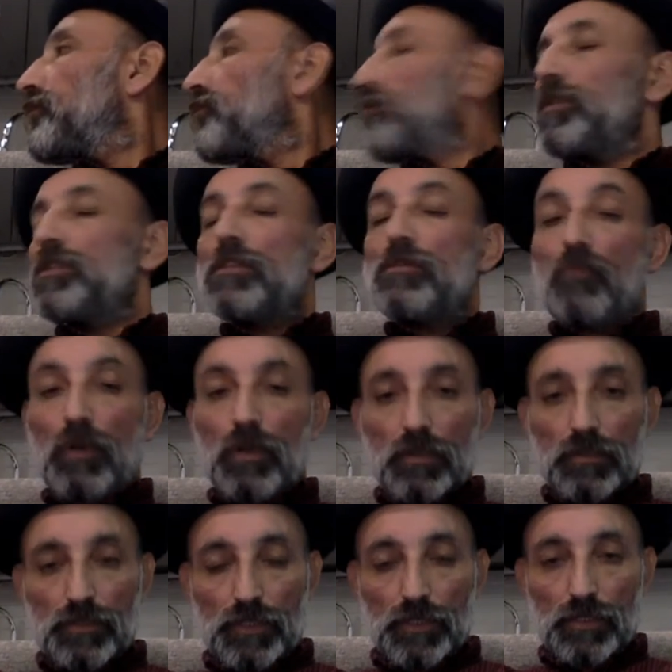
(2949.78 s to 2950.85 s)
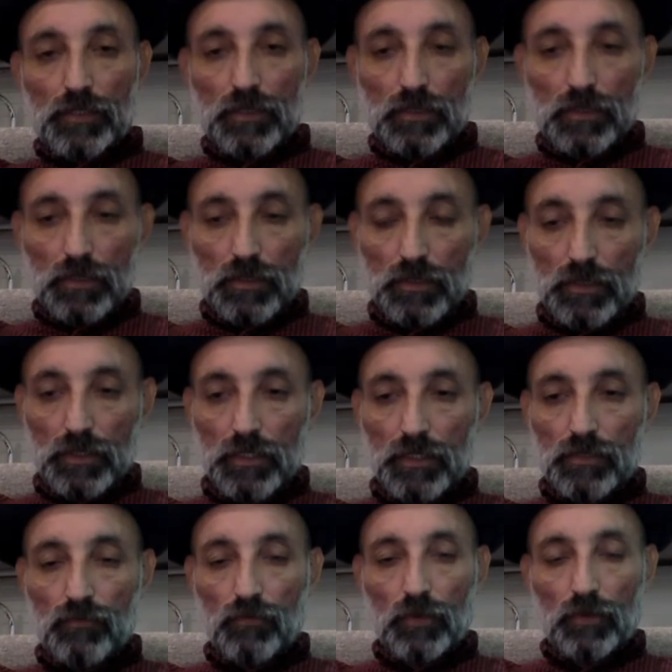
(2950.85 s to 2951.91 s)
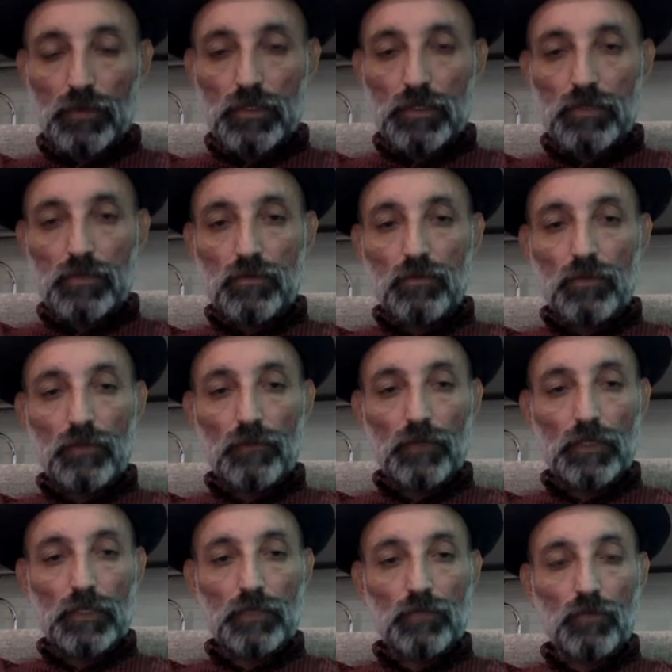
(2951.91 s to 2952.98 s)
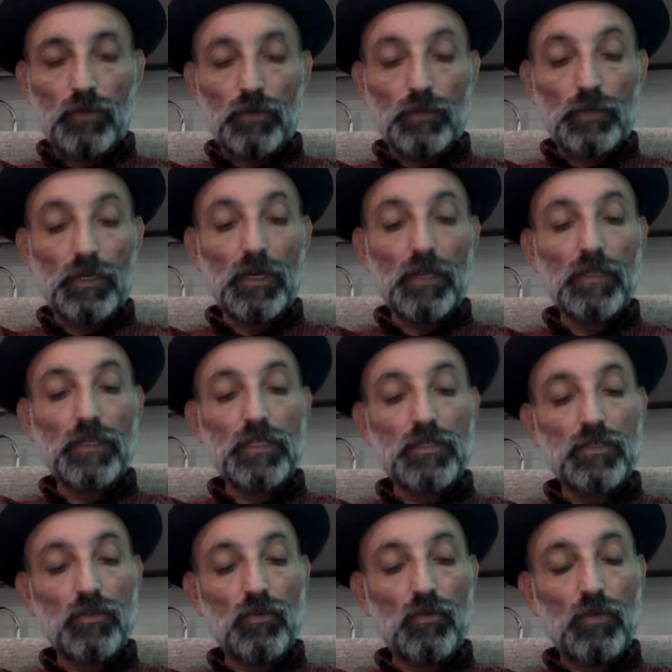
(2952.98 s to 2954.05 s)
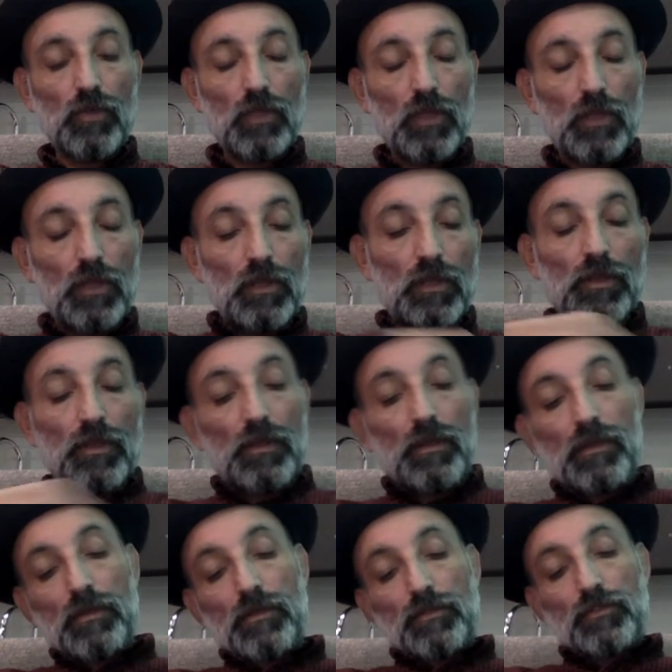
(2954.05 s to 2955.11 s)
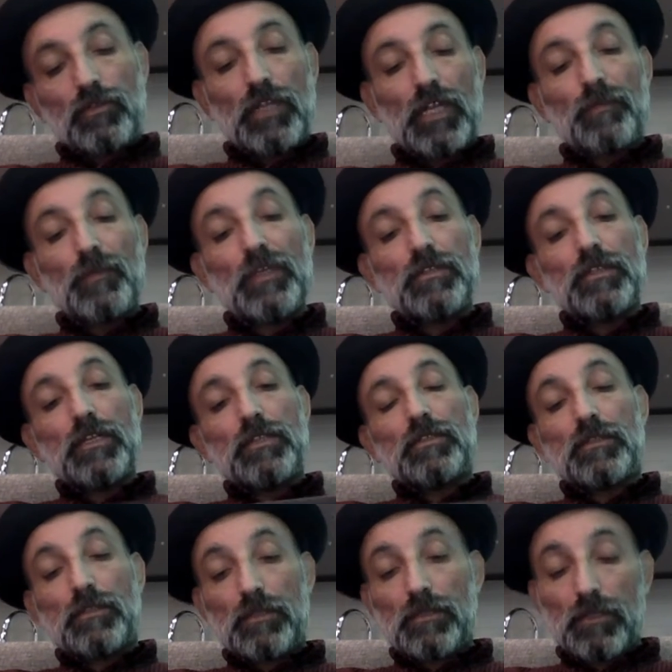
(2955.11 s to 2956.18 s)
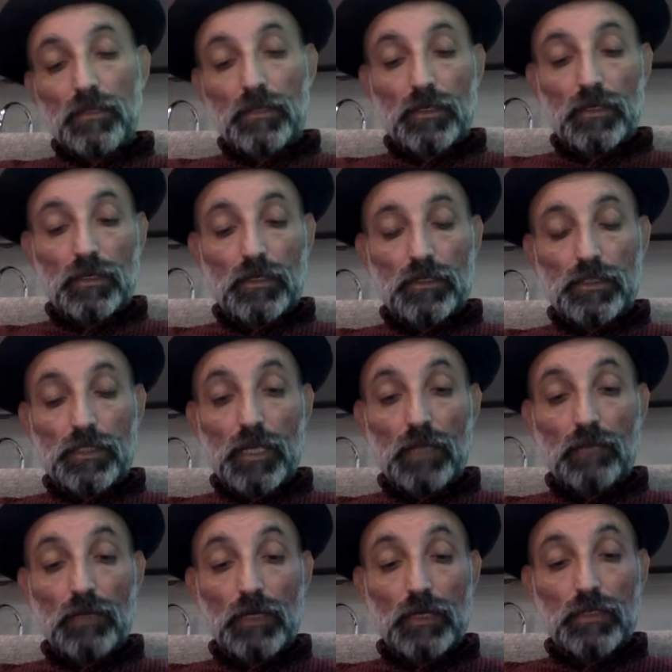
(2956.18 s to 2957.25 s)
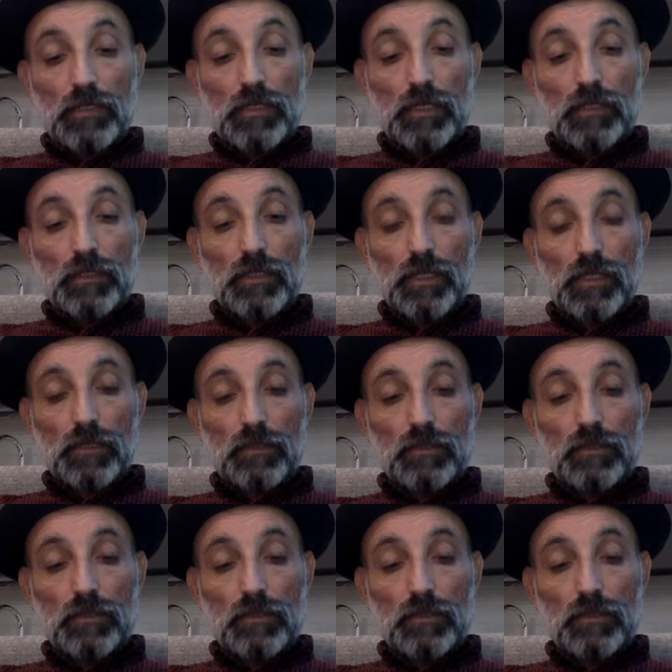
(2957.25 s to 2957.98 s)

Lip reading: What does he want? Jesus. He's looking for that toy. But in any case, so that means that Skywalker is not dead.